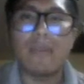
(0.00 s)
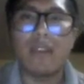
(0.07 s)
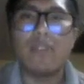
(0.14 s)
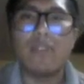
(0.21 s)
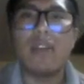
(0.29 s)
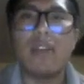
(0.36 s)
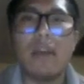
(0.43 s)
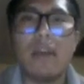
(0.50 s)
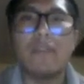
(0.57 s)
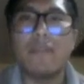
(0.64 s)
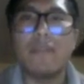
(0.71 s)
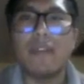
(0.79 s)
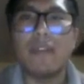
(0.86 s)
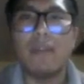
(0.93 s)
You have to
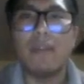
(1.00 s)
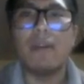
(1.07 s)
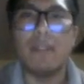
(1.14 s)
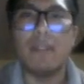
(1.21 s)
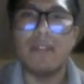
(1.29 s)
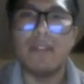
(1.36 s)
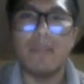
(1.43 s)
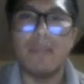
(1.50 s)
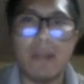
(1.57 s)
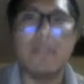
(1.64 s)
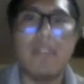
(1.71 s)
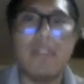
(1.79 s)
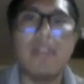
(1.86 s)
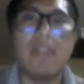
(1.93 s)
think about this
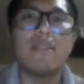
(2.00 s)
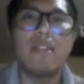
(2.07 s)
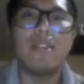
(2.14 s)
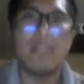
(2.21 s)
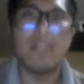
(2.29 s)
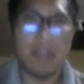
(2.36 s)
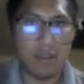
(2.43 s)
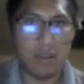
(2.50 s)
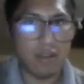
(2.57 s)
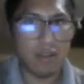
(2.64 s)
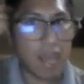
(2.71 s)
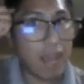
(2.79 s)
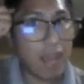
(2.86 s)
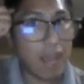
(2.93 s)
because the answer is in your
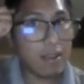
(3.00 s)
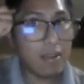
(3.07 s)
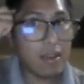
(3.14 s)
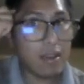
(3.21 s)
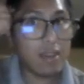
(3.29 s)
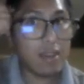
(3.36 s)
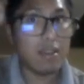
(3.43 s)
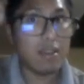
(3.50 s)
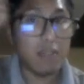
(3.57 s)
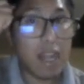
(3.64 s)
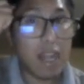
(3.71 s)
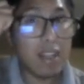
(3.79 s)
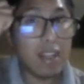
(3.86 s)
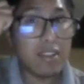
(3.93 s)
head, in your
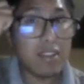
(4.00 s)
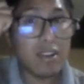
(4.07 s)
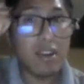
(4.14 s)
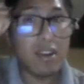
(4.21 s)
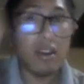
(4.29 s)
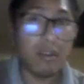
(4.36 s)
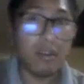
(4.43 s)
knowledge, or